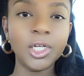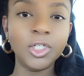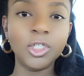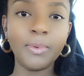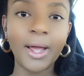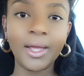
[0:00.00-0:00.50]

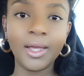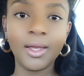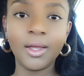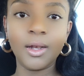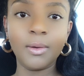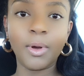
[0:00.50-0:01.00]
touched back
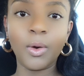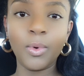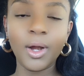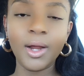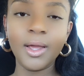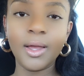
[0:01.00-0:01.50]
in about
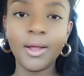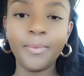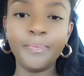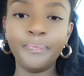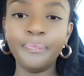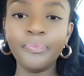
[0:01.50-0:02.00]
where I
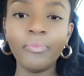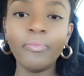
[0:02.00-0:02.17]
am,